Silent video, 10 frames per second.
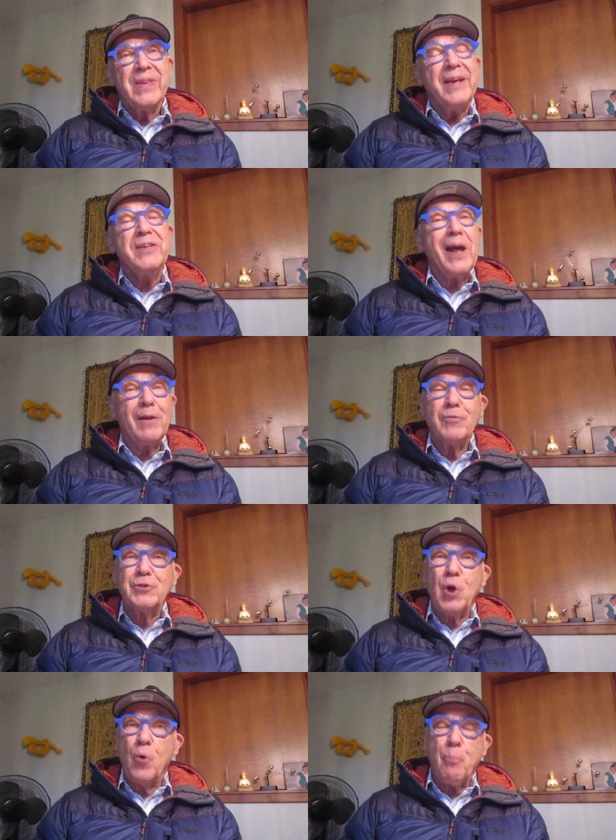in
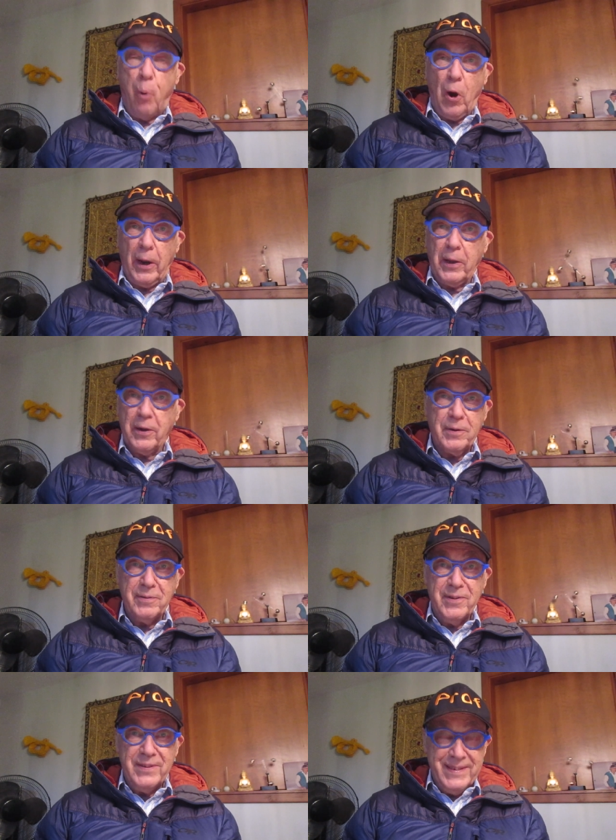Yellowstone Park,
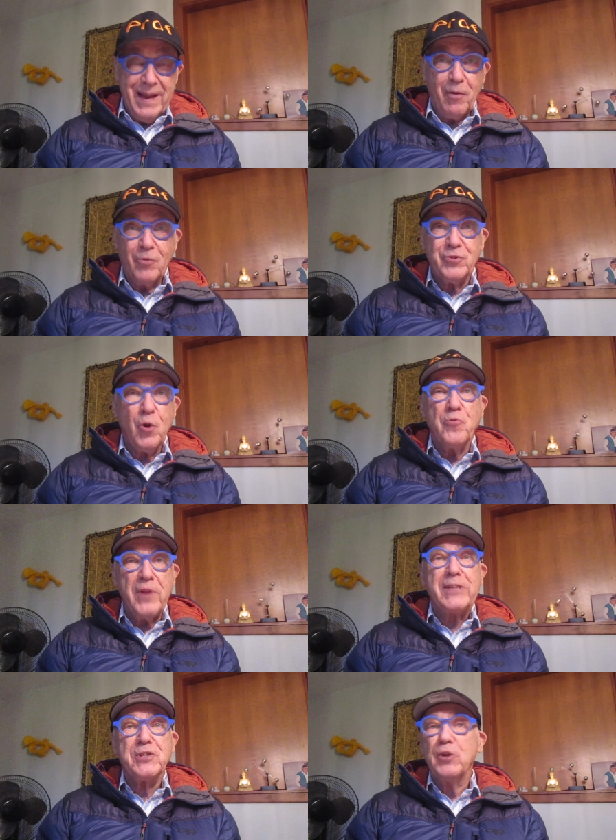Yellowstone
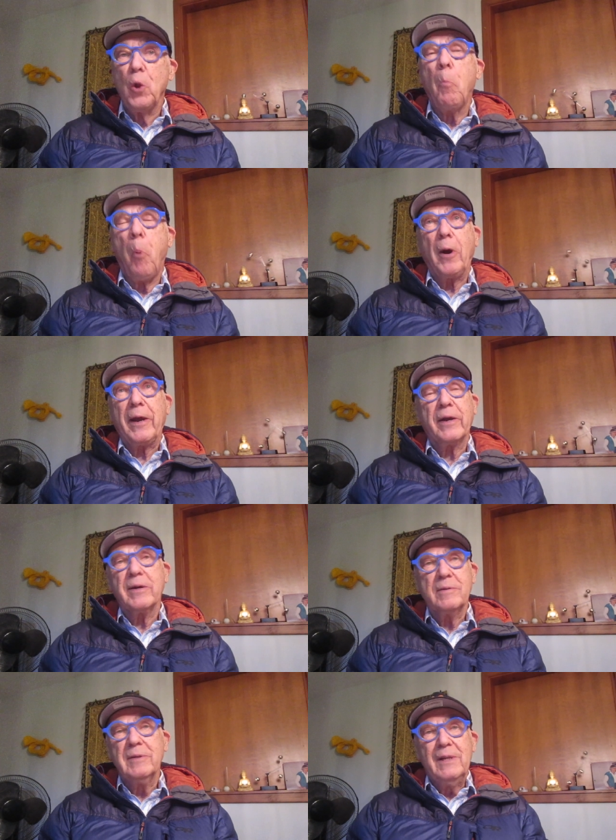National Park.
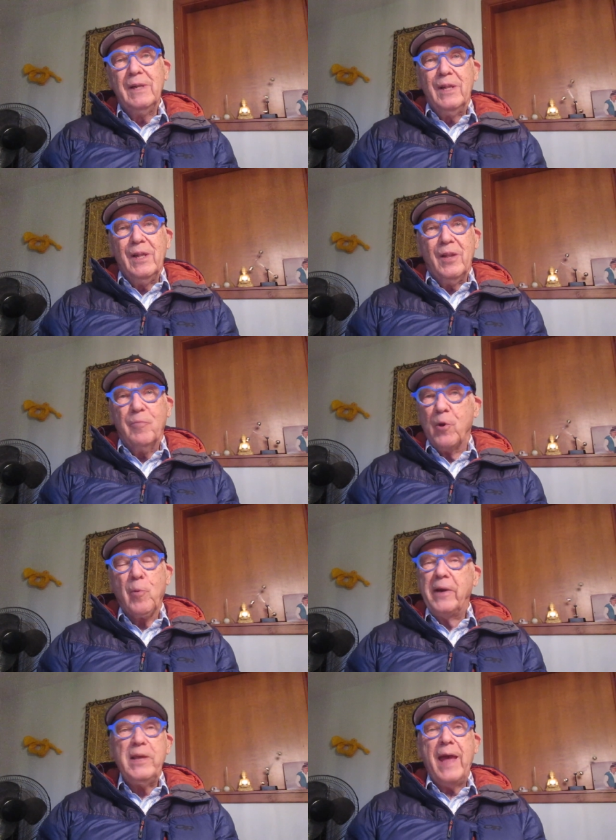We
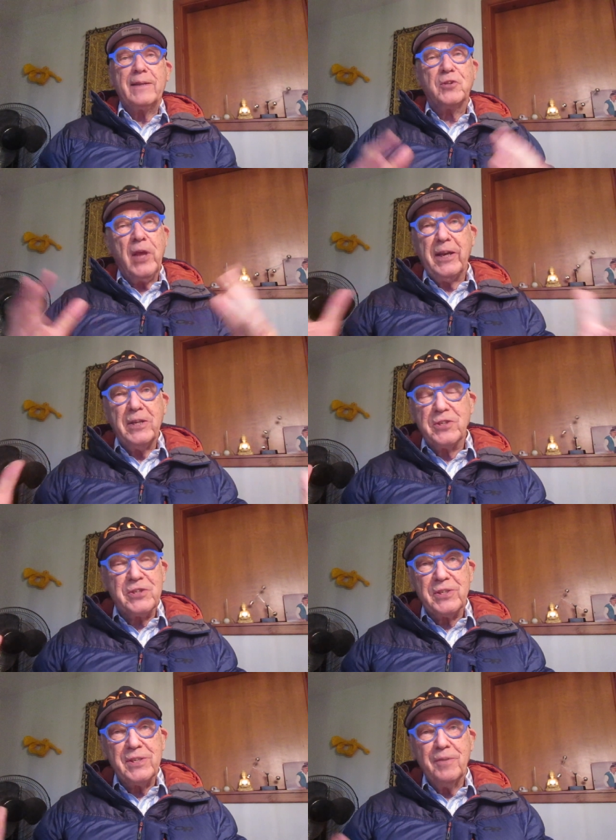already had
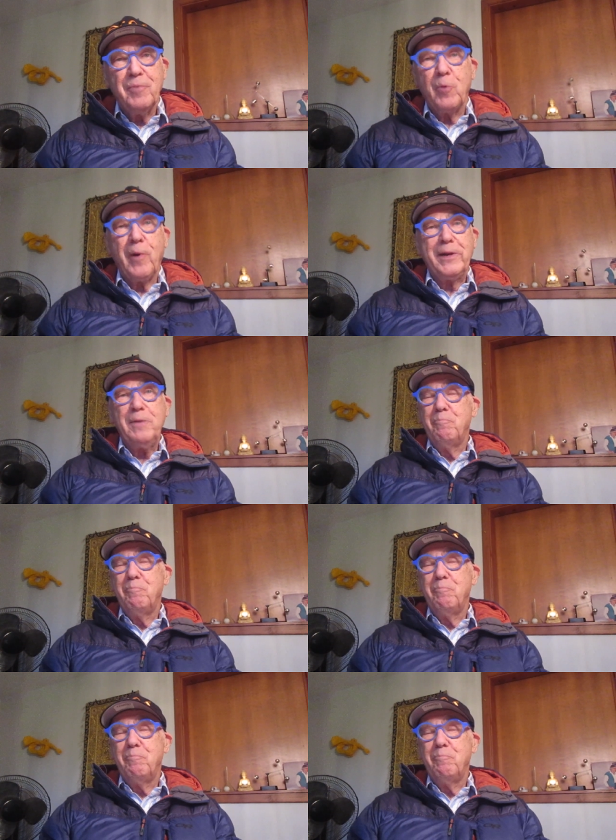tickets, we already